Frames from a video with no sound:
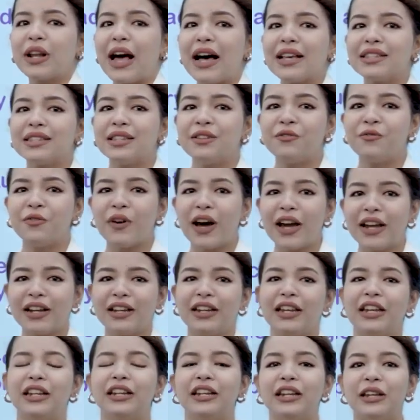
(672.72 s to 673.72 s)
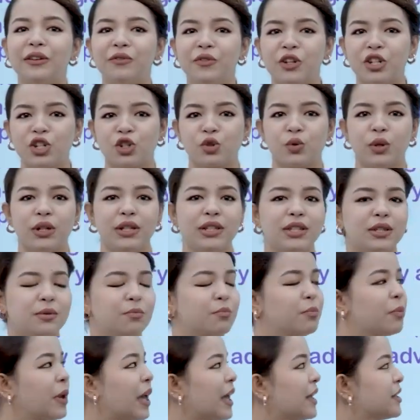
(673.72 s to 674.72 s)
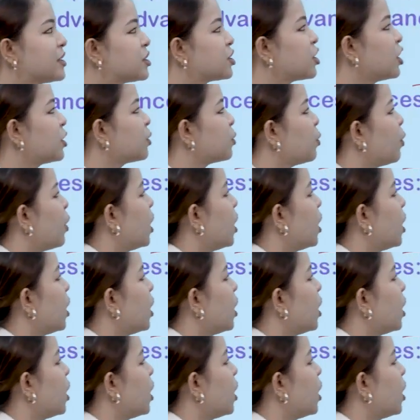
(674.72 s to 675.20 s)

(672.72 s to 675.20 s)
classified individuals based on